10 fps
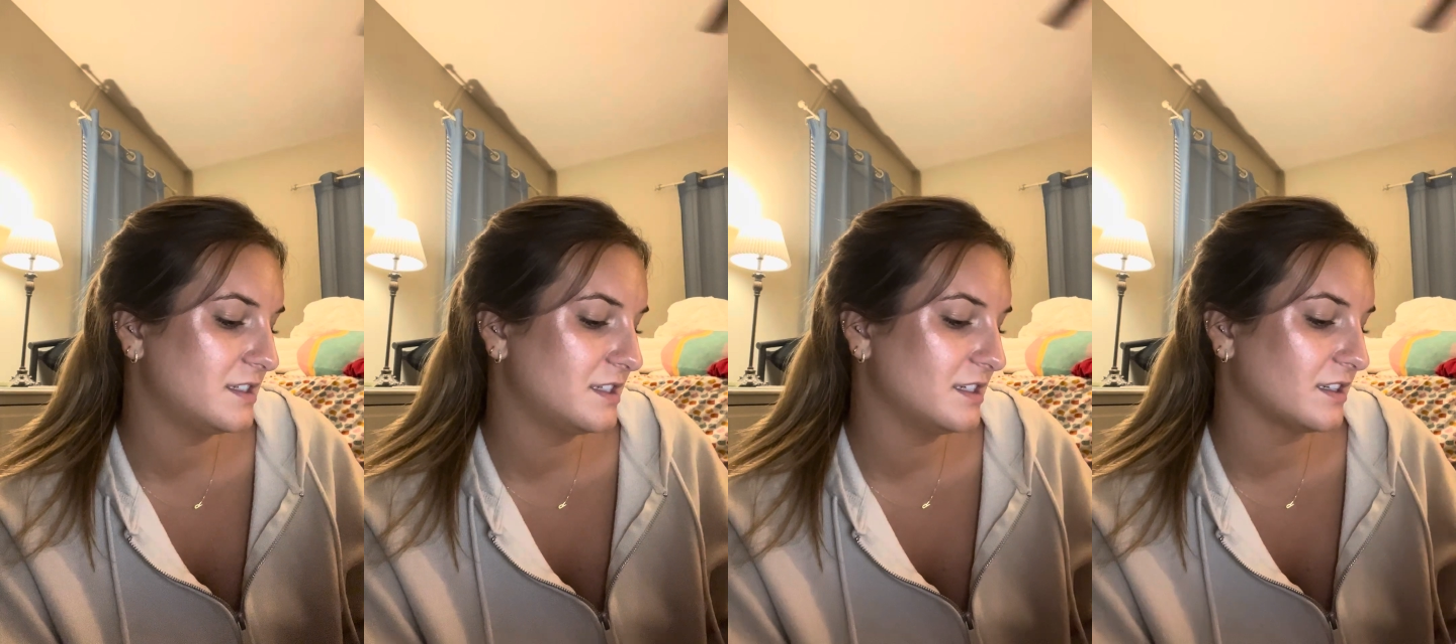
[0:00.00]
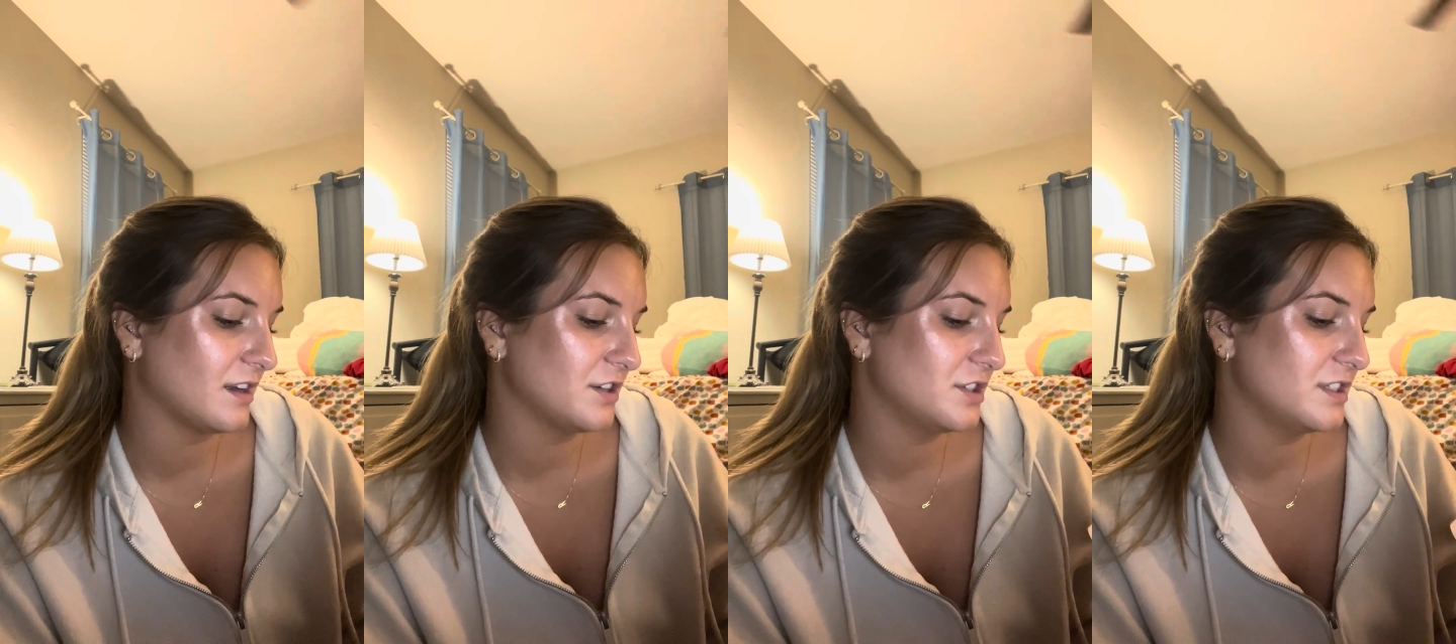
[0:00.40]

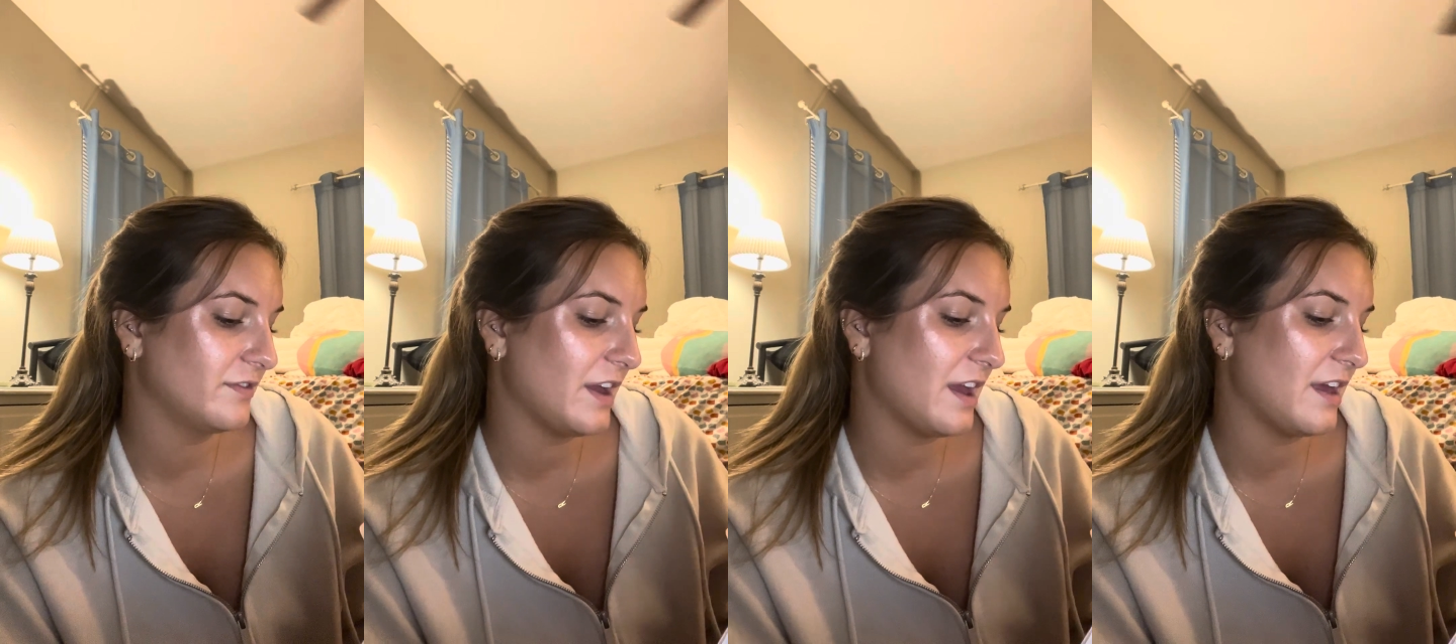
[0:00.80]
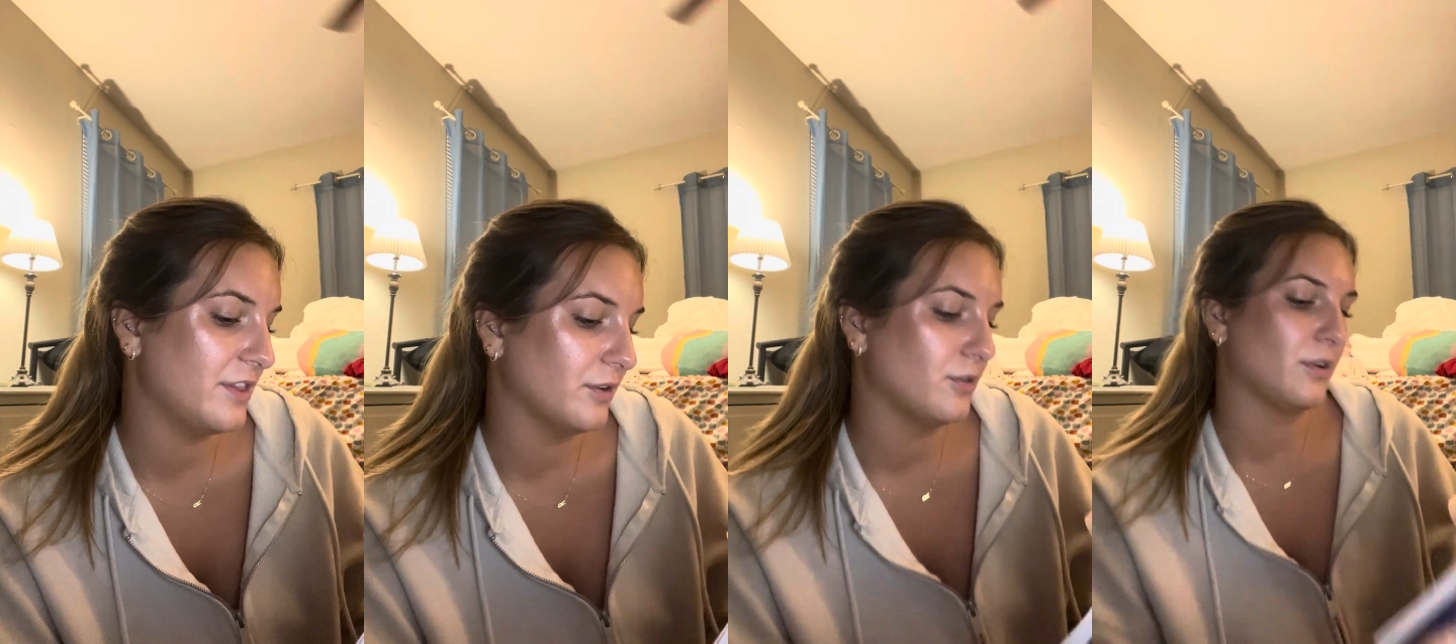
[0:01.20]
discussions of
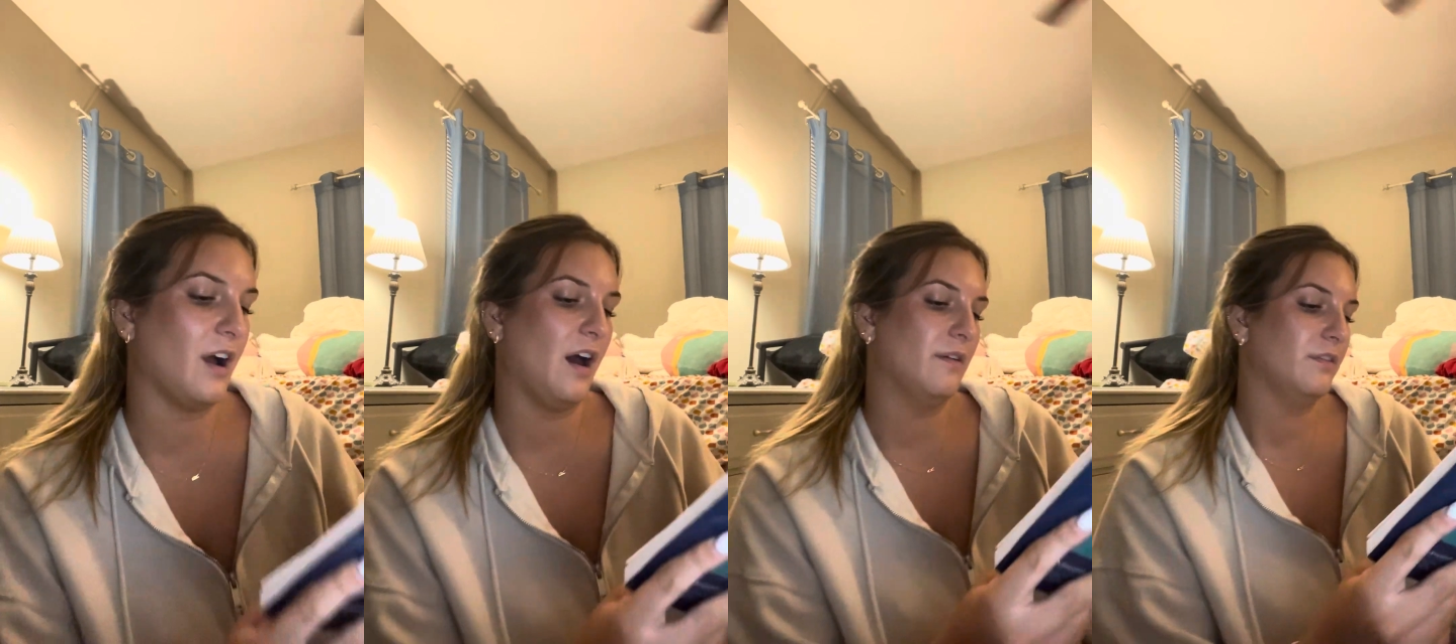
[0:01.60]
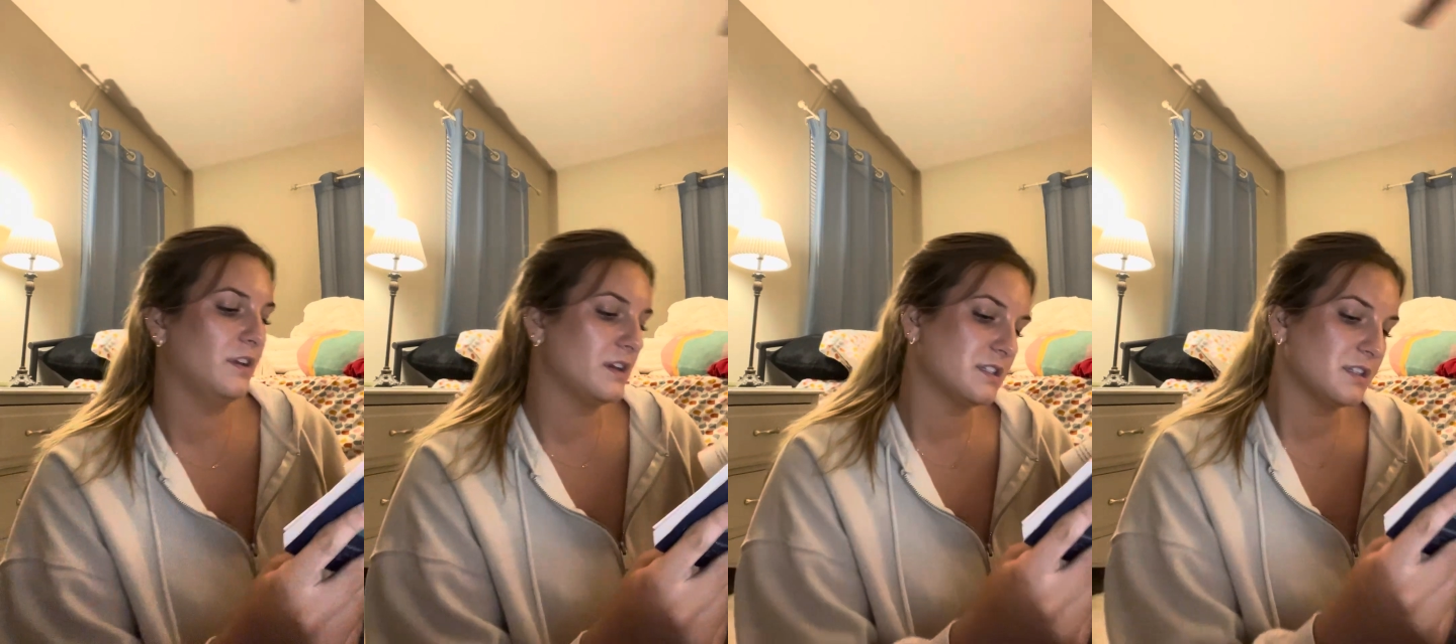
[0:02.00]
ethical
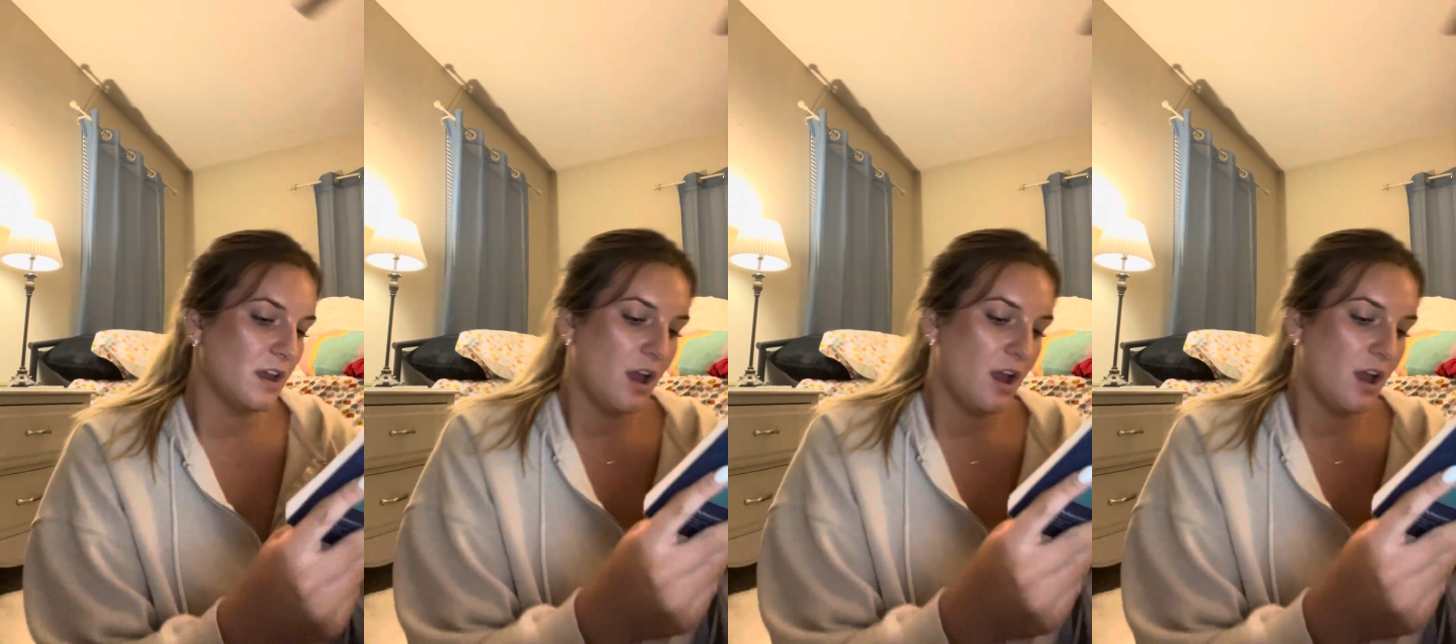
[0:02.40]
conflicts?